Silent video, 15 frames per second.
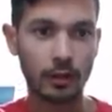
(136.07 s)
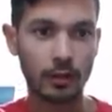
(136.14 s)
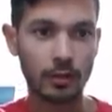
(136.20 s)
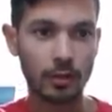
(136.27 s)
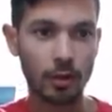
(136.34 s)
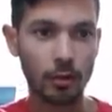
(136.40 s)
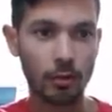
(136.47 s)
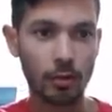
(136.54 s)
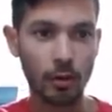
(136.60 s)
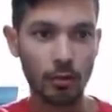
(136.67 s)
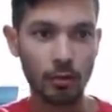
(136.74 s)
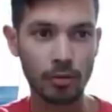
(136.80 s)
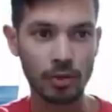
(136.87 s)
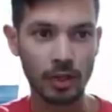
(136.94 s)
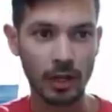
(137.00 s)
So
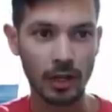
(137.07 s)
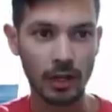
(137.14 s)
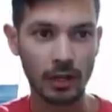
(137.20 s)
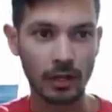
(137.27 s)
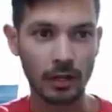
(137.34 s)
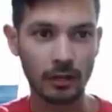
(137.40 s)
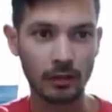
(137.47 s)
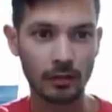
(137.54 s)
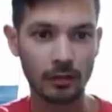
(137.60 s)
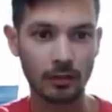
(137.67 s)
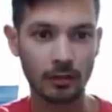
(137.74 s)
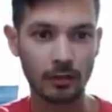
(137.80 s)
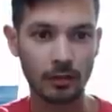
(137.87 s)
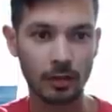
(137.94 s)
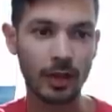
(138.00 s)
those are,
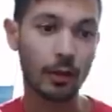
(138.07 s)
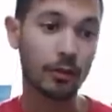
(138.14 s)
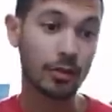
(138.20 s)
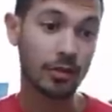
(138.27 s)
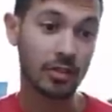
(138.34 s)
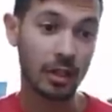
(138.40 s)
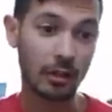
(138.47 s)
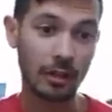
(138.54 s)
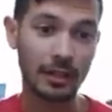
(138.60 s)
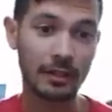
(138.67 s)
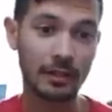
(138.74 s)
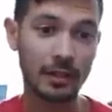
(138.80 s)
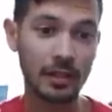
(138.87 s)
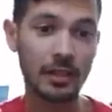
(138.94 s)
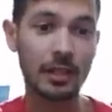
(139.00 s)
I also sell
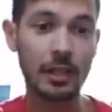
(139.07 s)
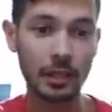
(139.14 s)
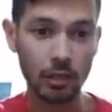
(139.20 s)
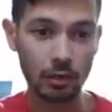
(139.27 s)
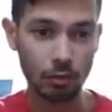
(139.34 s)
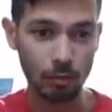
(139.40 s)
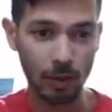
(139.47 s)
in the E U,